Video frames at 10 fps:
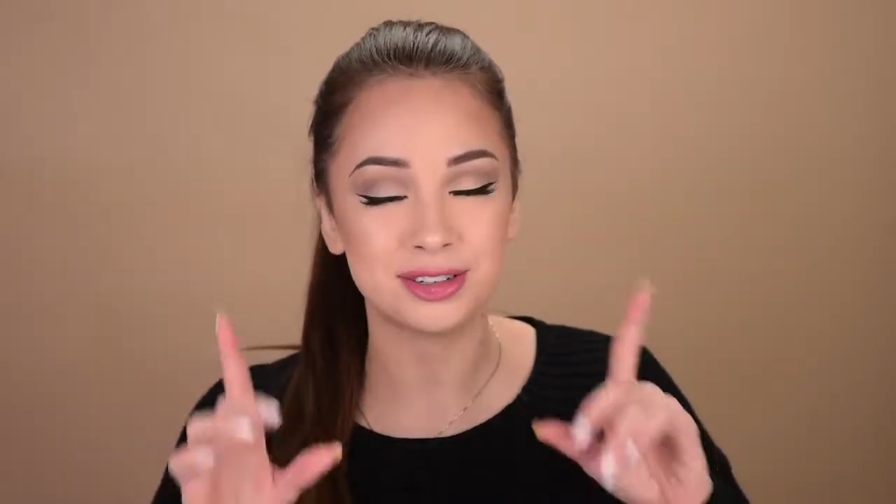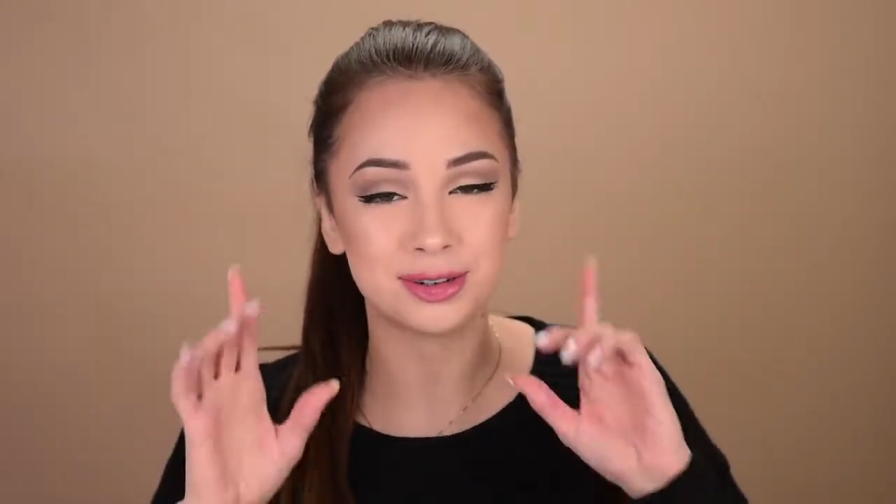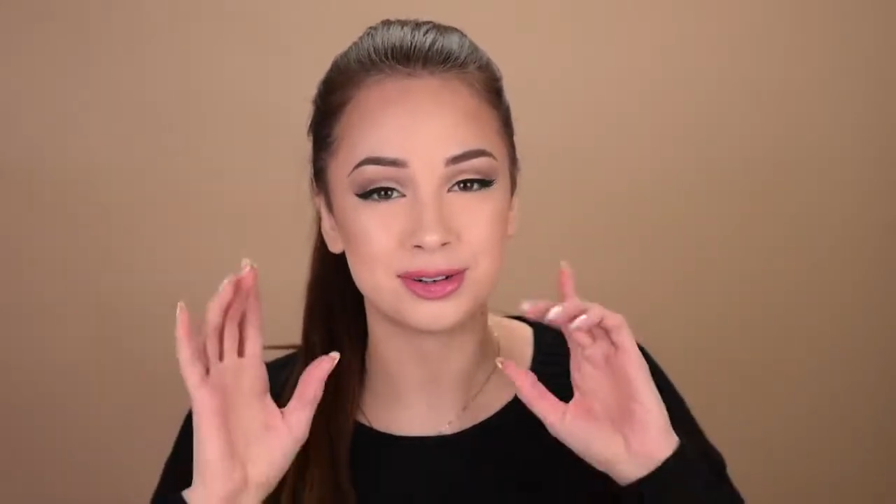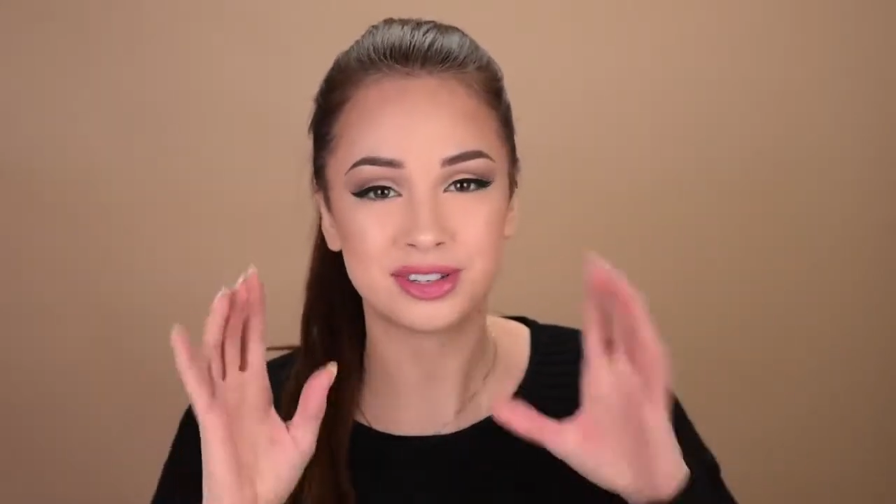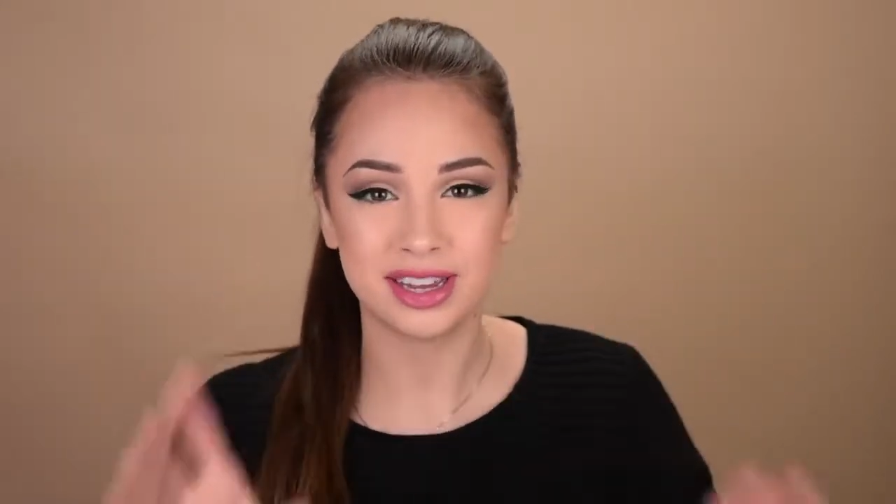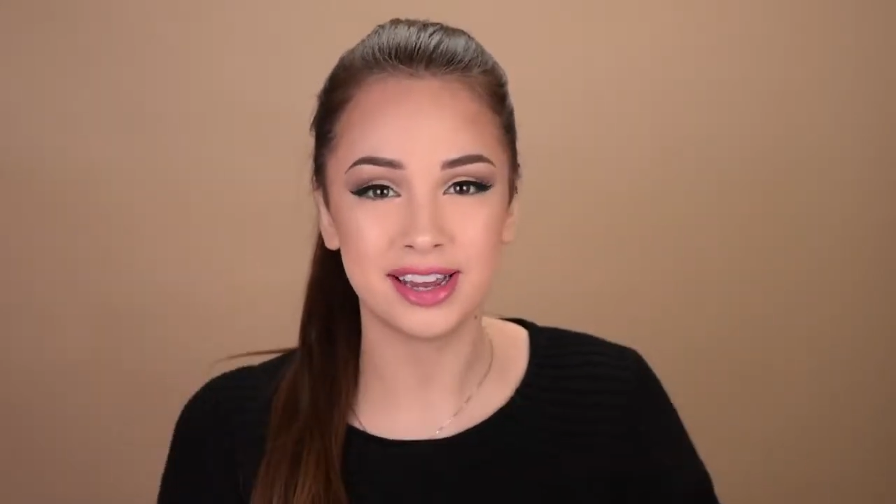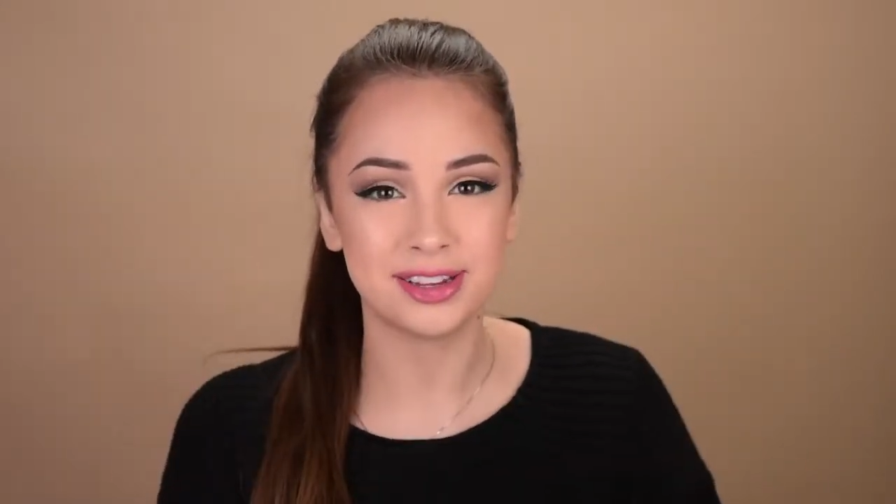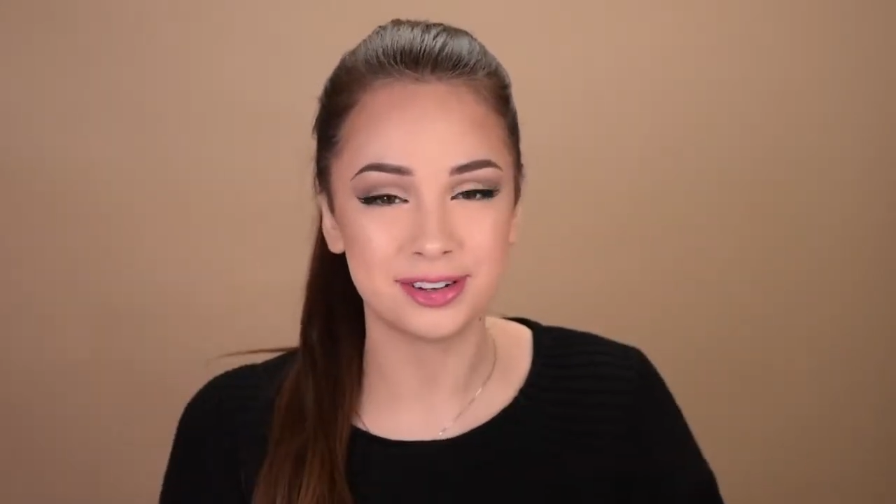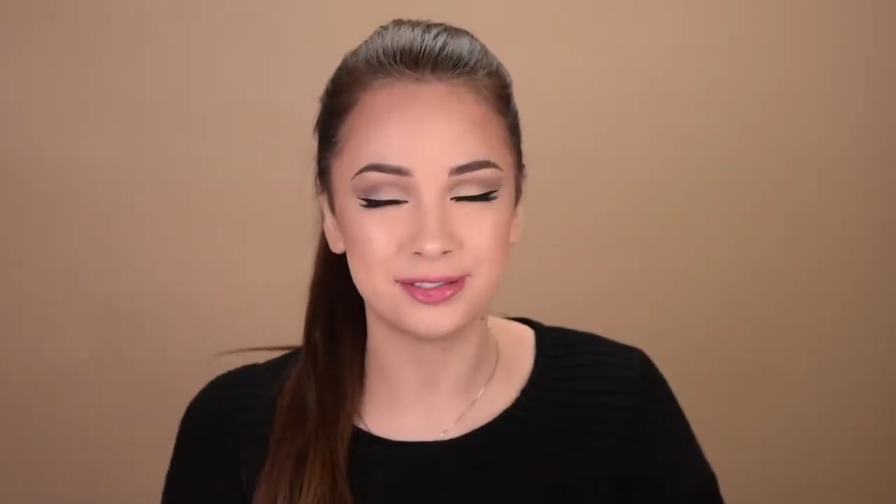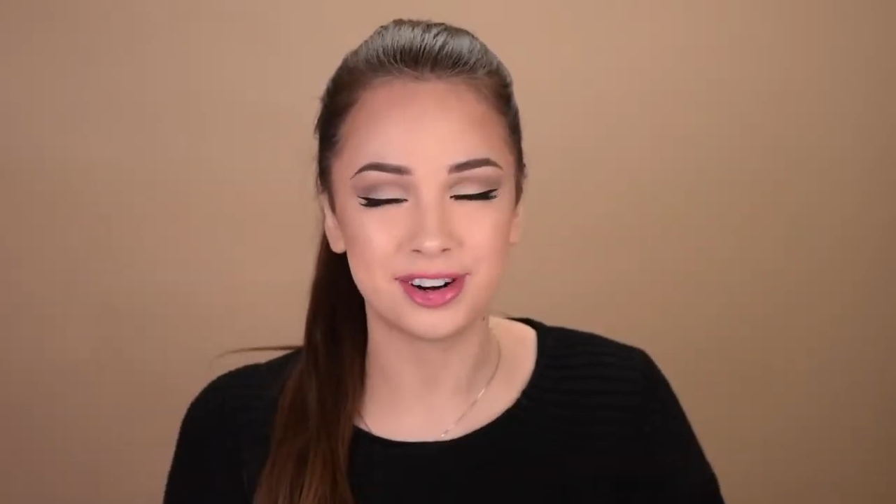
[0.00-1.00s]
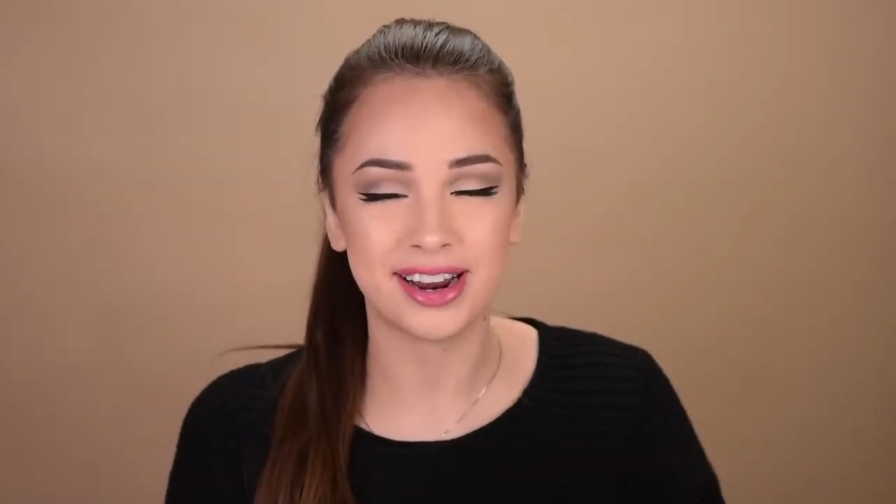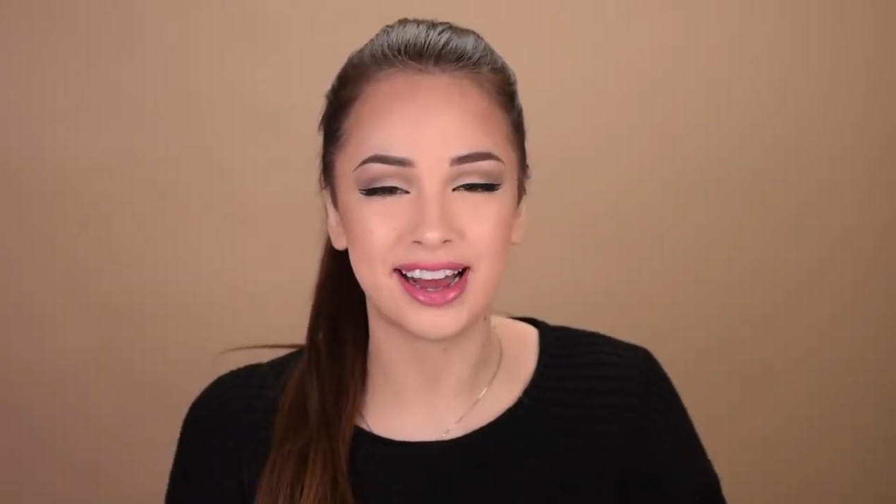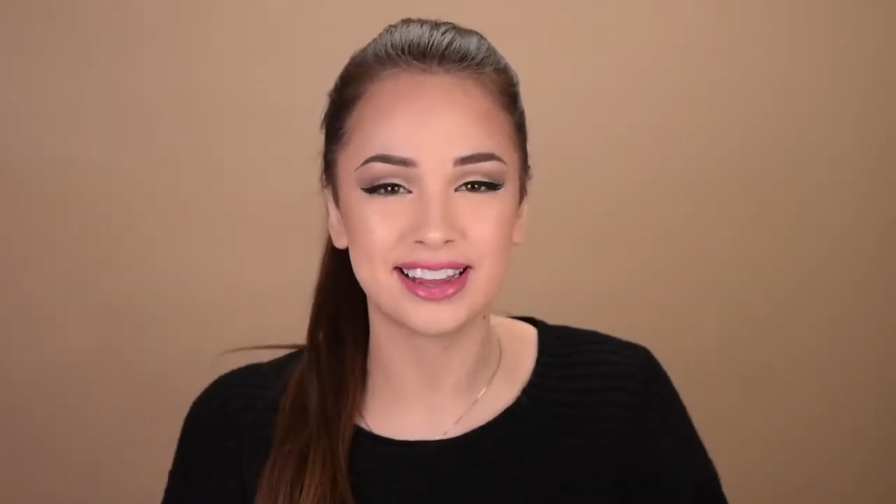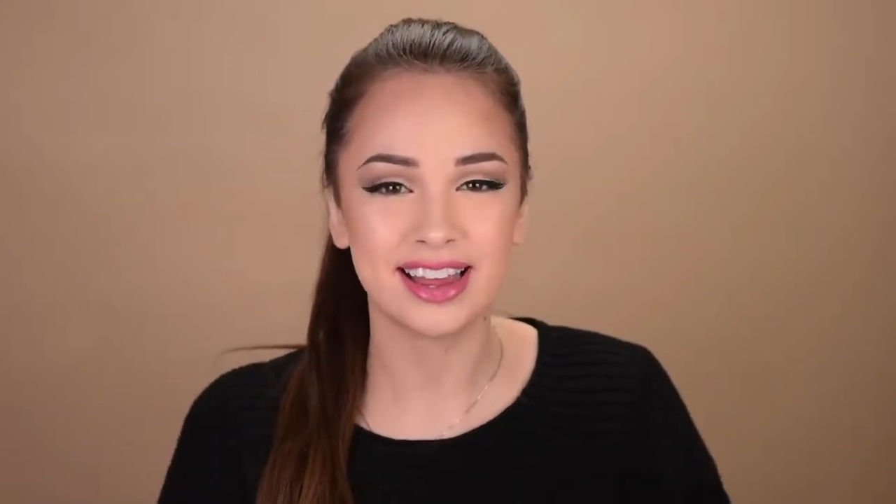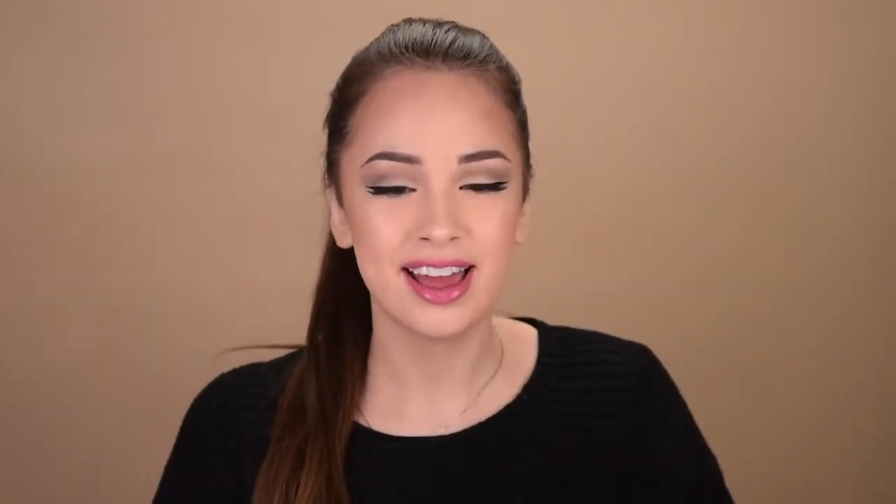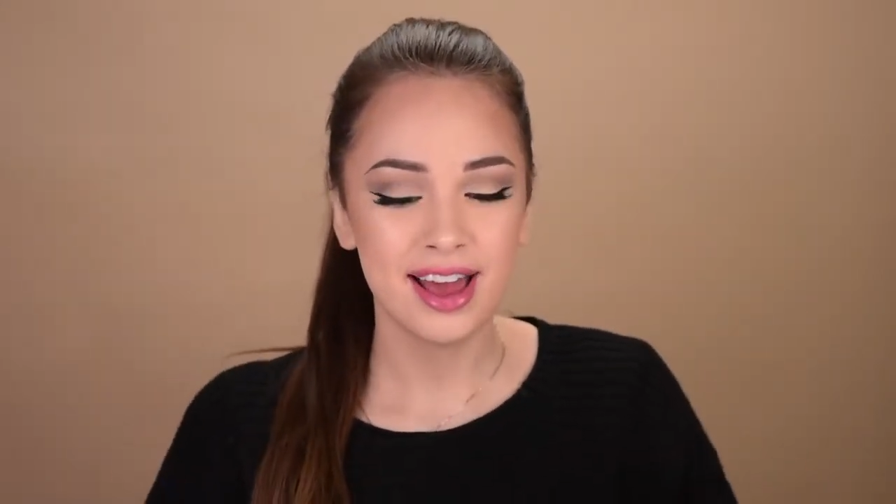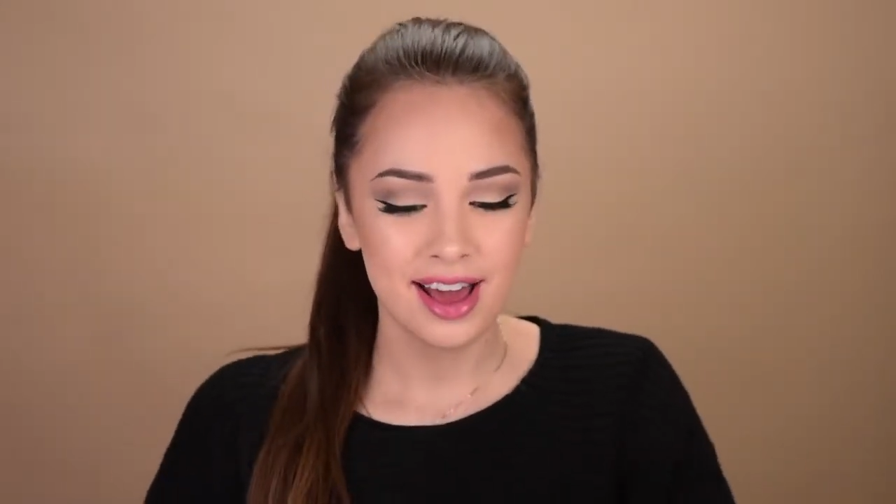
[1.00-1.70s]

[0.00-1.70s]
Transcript: so stay tuned for that.